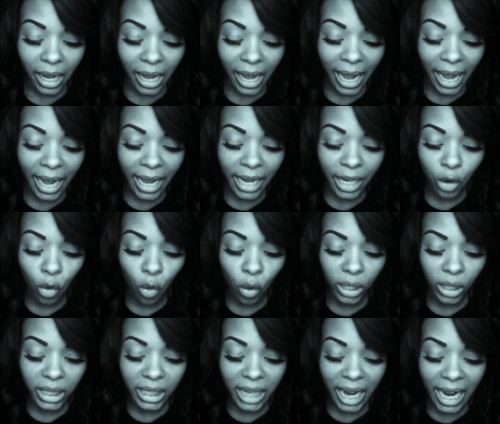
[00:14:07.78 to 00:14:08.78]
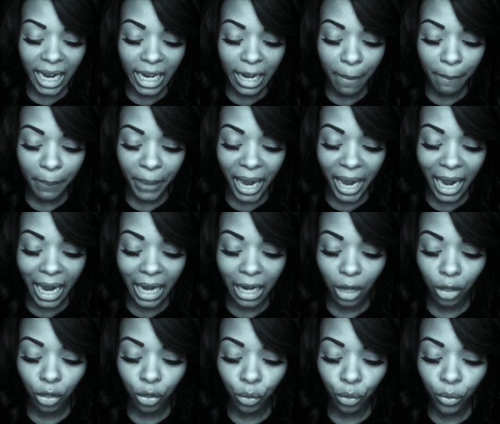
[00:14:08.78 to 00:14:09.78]
And ordained man
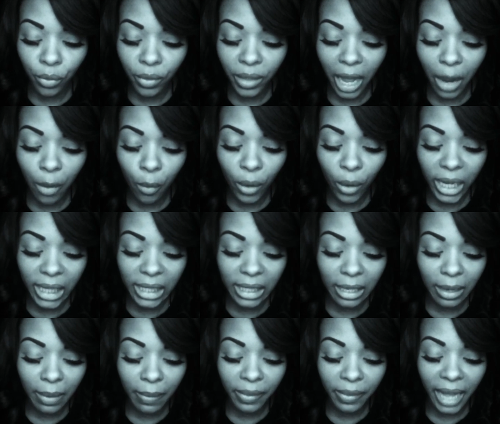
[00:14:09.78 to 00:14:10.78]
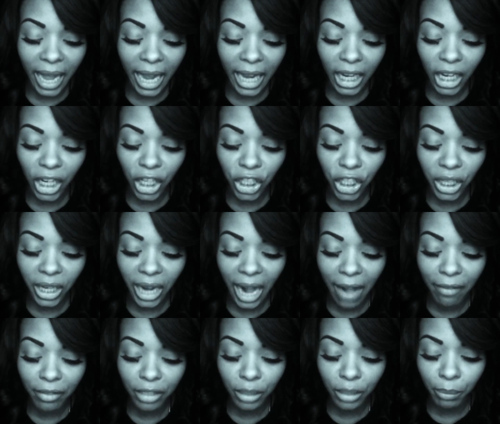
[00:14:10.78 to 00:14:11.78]
through thy wisdom, that he should
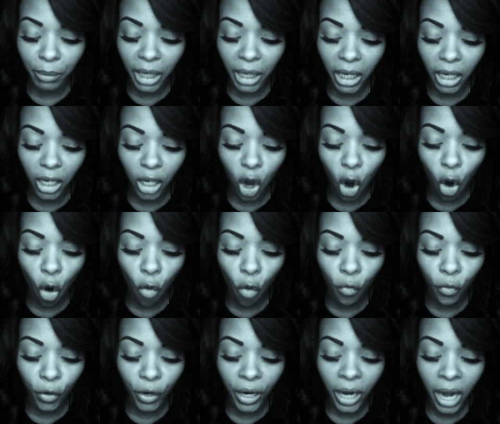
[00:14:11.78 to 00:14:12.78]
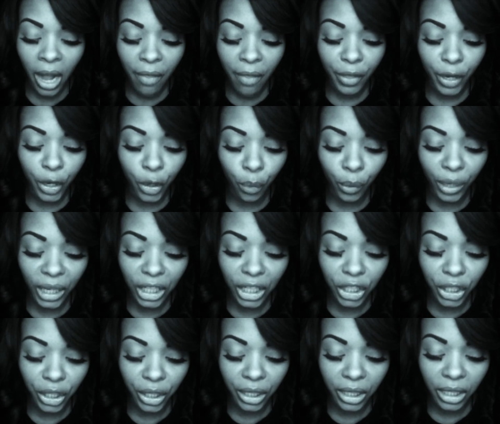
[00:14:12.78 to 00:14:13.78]
have dominion over the
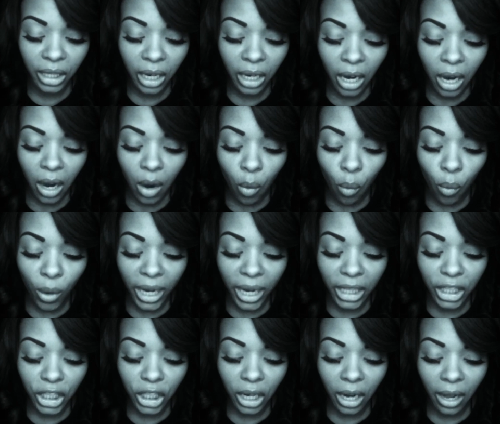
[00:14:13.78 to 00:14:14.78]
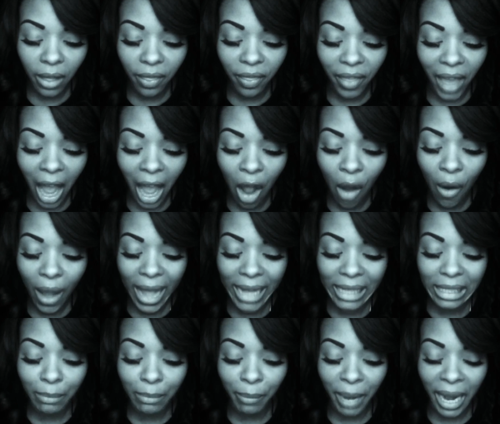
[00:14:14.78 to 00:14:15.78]
creatures which thou
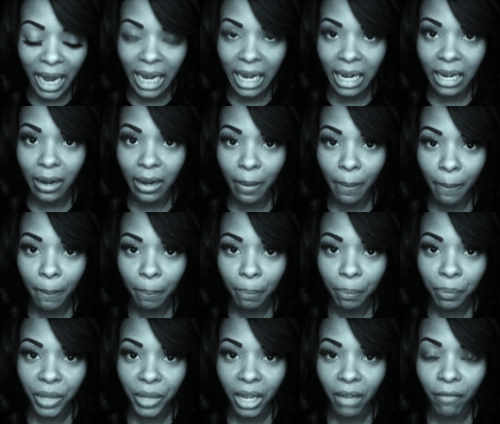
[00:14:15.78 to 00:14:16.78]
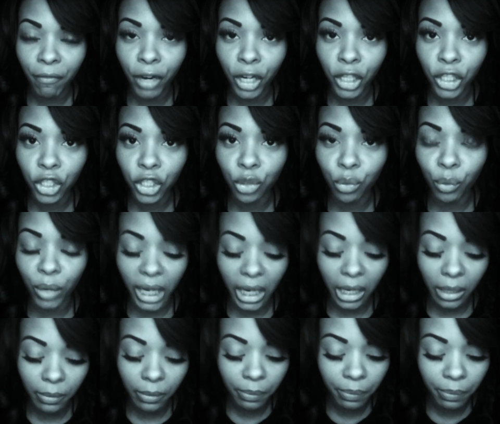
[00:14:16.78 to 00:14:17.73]
hast made. Verse 3.